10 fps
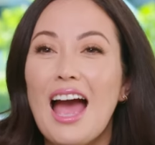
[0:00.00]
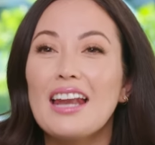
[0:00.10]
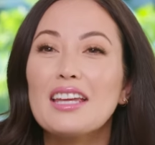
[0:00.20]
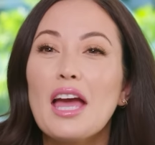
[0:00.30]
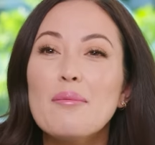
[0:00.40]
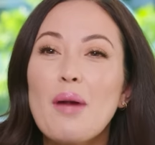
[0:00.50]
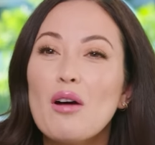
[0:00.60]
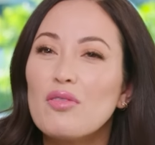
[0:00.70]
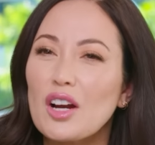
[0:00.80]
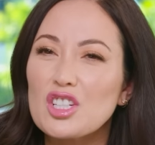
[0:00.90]
and it kept
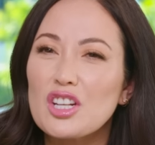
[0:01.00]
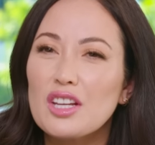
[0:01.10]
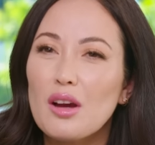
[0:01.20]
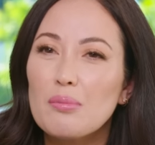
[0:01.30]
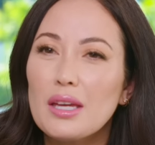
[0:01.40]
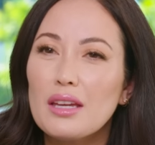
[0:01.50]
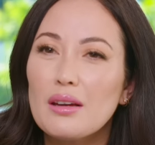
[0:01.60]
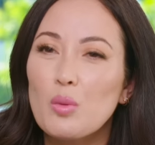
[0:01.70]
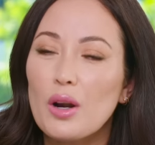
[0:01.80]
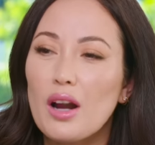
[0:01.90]
malfunctioning on
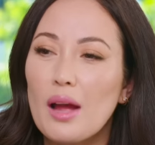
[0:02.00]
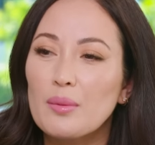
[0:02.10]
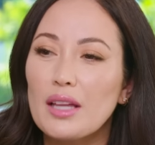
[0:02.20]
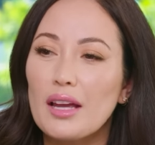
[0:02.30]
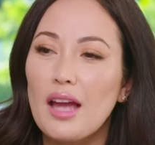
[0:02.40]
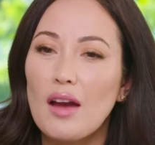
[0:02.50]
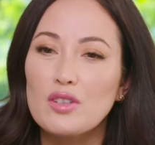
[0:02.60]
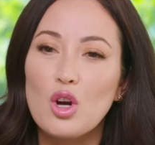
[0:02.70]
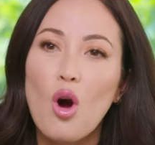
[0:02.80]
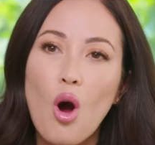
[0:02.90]
me where I would like have
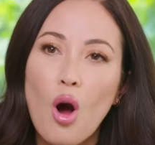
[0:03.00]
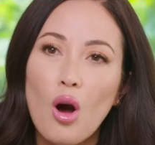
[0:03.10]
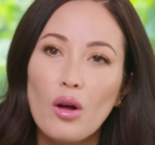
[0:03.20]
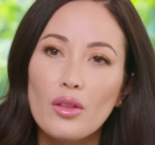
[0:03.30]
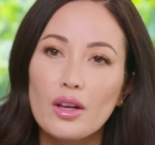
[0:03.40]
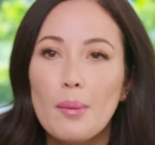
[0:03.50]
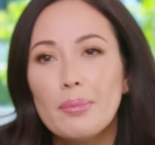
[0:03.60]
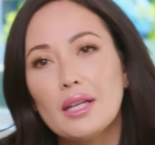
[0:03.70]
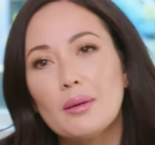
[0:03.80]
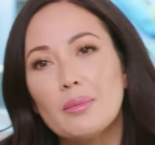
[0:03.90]
to call the
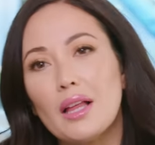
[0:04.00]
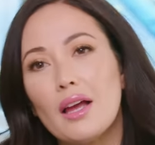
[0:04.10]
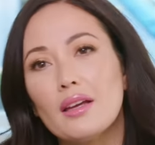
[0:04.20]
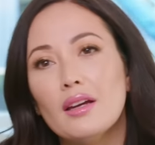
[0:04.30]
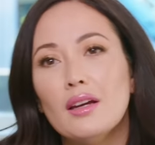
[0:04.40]
company and be like,